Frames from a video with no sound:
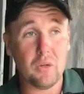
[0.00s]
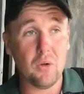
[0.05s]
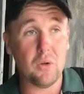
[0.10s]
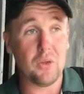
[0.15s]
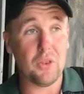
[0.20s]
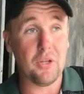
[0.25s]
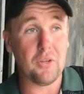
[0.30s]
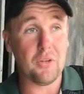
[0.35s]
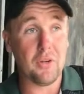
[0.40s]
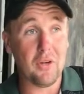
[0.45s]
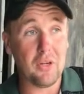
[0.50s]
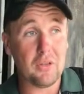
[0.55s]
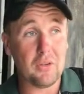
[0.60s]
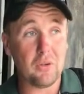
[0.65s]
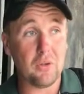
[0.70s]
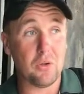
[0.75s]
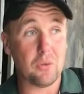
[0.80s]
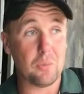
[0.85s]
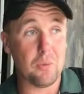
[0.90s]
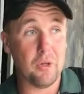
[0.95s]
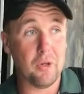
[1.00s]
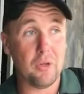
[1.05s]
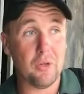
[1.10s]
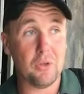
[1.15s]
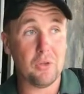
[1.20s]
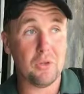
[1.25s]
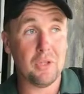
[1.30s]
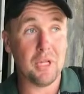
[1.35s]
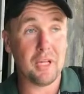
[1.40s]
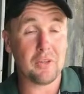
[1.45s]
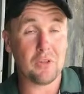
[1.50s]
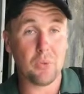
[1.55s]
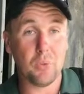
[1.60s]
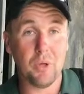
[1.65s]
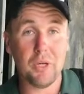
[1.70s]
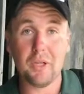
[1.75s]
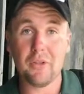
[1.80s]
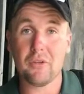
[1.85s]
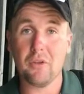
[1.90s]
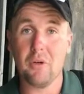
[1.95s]
look, the tides look pretty good next
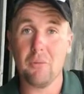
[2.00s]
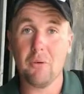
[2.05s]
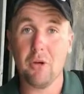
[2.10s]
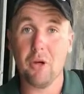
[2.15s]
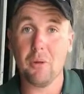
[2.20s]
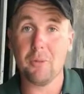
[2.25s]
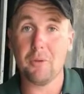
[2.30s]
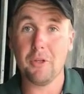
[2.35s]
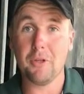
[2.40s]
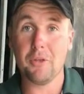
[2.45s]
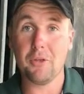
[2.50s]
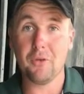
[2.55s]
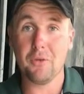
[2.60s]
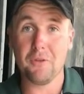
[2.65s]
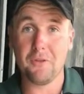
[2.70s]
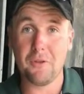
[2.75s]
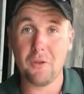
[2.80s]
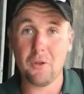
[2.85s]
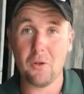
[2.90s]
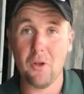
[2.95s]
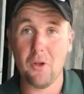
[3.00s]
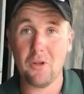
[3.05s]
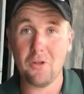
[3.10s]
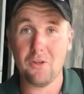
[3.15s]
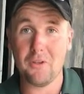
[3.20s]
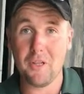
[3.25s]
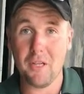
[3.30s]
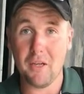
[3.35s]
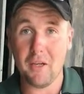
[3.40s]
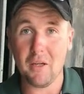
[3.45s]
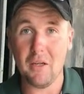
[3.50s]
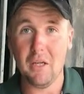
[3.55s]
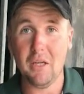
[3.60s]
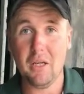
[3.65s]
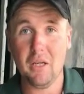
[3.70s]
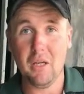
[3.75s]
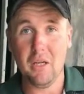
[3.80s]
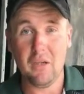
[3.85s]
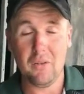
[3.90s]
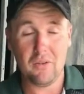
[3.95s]
week, so I'm hoping to do a few loads down.
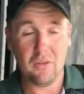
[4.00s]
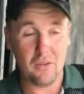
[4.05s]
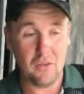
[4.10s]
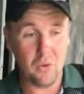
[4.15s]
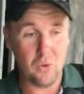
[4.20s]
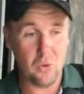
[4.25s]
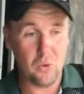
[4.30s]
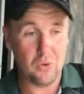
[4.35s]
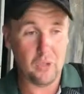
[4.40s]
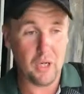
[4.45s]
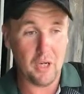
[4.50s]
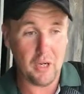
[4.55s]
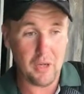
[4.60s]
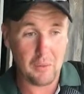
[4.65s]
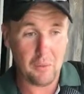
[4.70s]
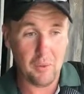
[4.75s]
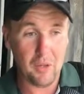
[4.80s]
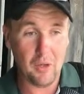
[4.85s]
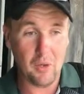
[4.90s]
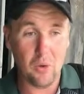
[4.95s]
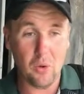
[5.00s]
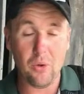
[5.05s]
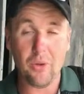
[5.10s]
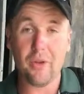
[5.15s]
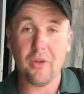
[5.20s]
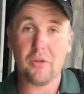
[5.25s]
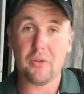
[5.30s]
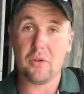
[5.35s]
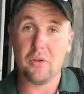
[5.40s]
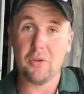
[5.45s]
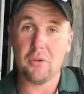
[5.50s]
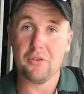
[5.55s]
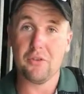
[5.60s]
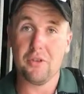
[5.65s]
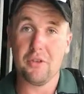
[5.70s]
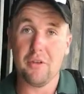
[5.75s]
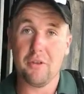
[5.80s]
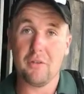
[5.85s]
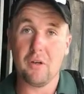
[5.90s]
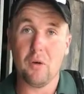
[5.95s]
So all going well, all these girls
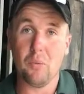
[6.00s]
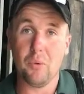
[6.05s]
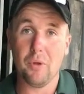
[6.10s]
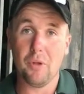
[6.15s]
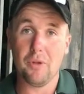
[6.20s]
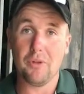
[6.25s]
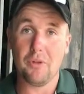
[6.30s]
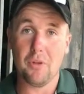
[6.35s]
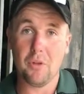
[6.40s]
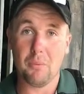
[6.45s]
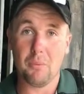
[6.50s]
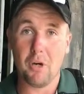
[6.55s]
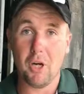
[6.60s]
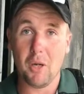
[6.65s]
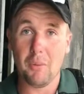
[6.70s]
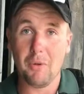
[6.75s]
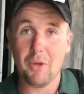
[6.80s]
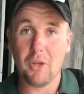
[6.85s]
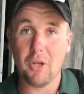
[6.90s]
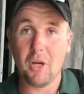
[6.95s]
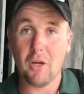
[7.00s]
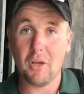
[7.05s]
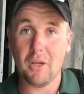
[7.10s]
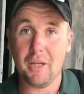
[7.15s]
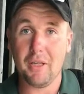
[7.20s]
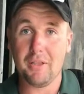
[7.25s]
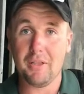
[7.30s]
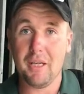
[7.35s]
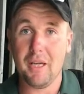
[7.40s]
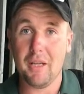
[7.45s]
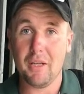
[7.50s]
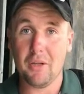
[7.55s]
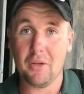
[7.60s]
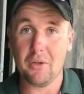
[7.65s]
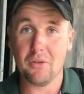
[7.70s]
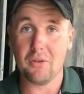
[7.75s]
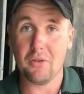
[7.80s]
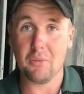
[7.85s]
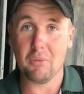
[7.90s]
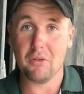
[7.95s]
that you've got with us at the moment, they'll head down there
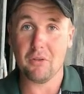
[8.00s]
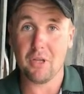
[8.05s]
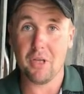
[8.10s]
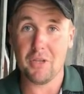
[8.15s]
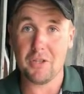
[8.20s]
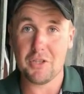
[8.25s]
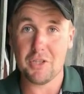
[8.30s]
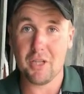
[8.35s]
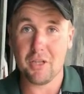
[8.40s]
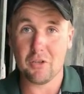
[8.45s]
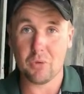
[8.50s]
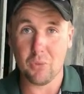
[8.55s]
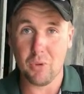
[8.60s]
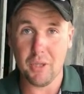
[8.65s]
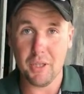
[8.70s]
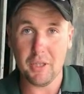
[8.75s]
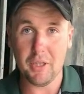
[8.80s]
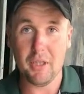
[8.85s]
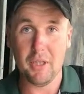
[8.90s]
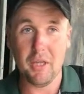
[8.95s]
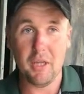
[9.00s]
at some stage next week.